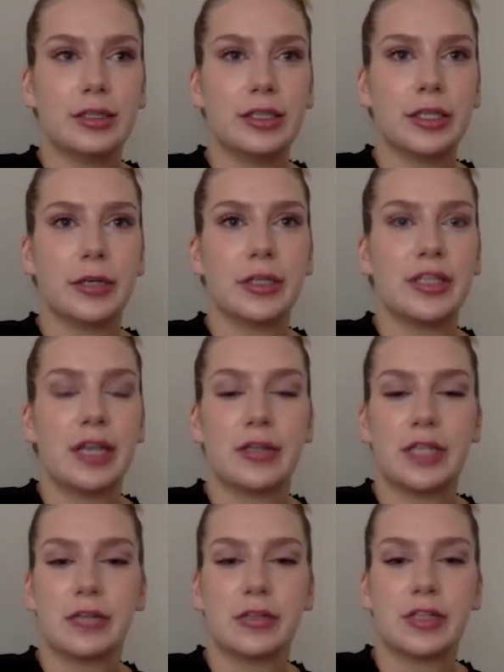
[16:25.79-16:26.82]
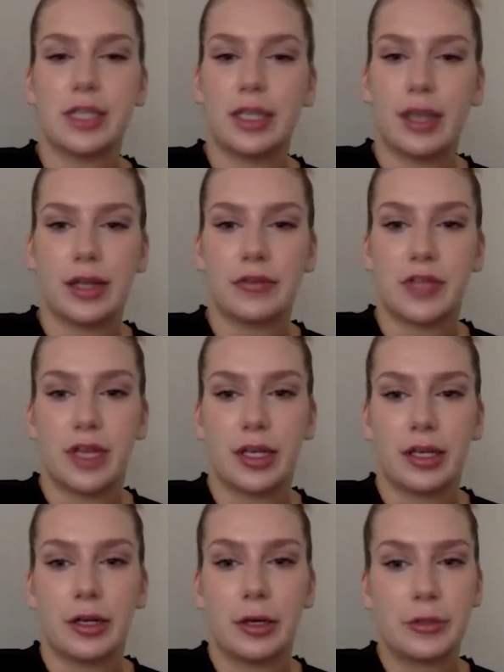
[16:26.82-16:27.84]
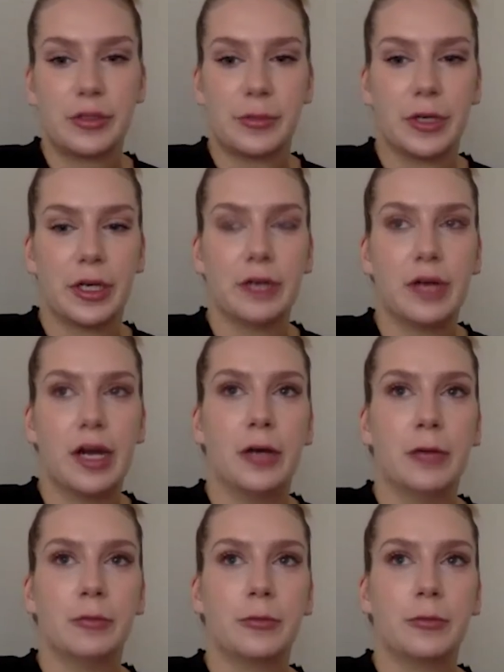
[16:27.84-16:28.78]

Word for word: you know a downtown city kind of setting in Owensboro, um,